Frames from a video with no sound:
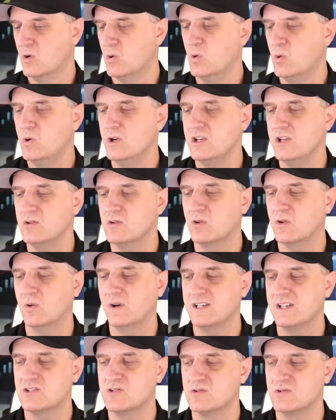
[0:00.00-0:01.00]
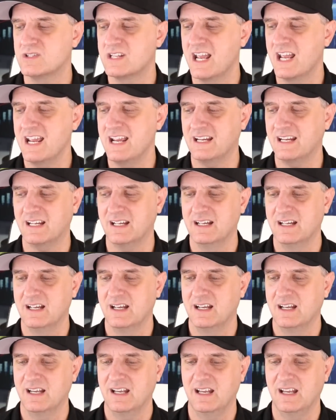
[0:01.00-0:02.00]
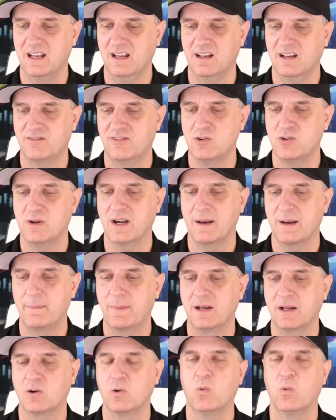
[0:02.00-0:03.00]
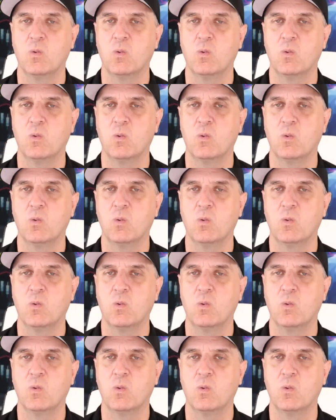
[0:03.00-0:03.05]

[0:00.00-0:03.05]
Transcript: Who are you going to take if you got to pick